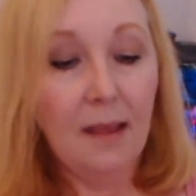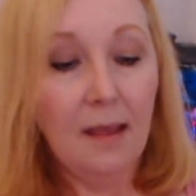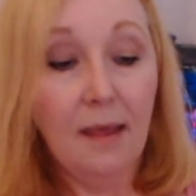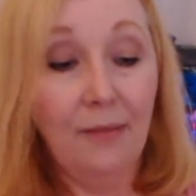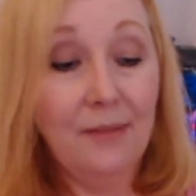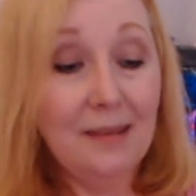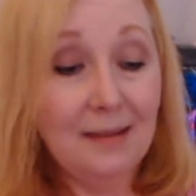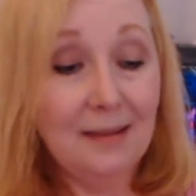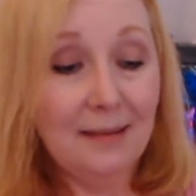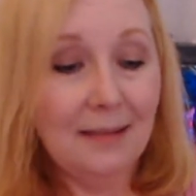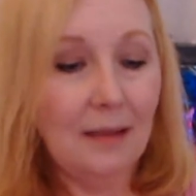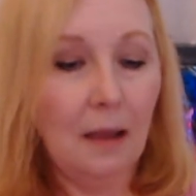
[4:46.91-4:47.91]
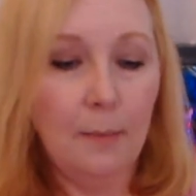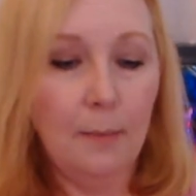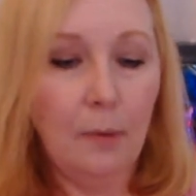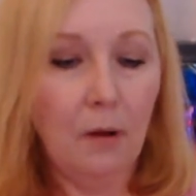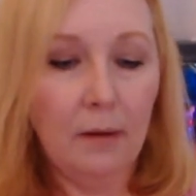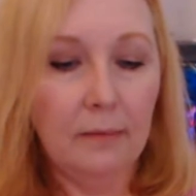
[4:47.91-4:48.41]
This I
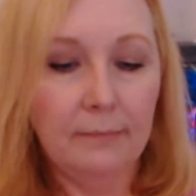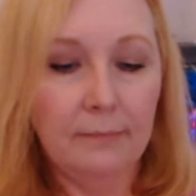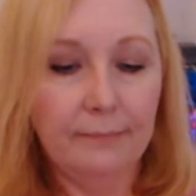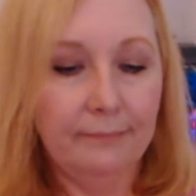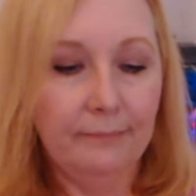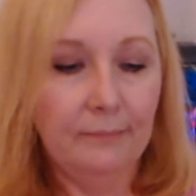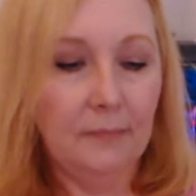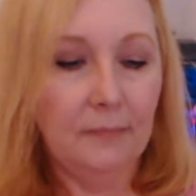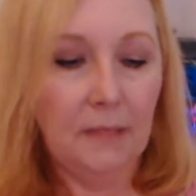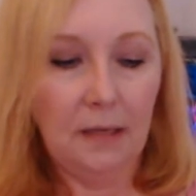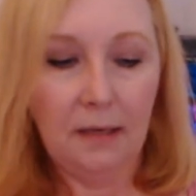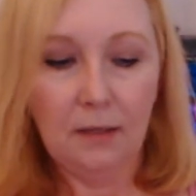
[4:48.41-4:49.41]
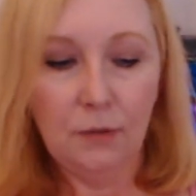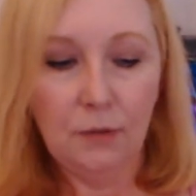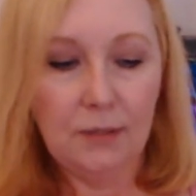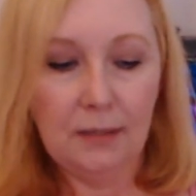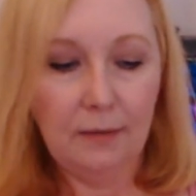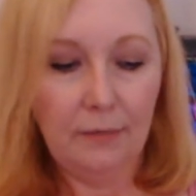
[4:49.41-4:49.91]
bought that I used
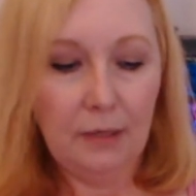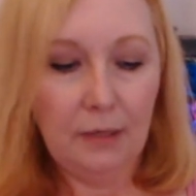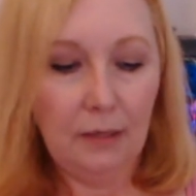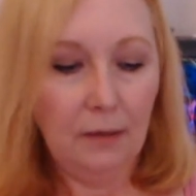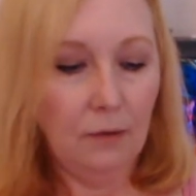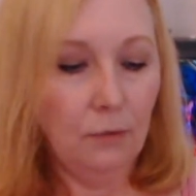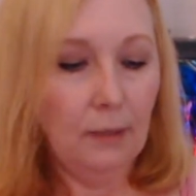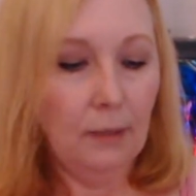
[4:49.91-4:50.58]
in a video,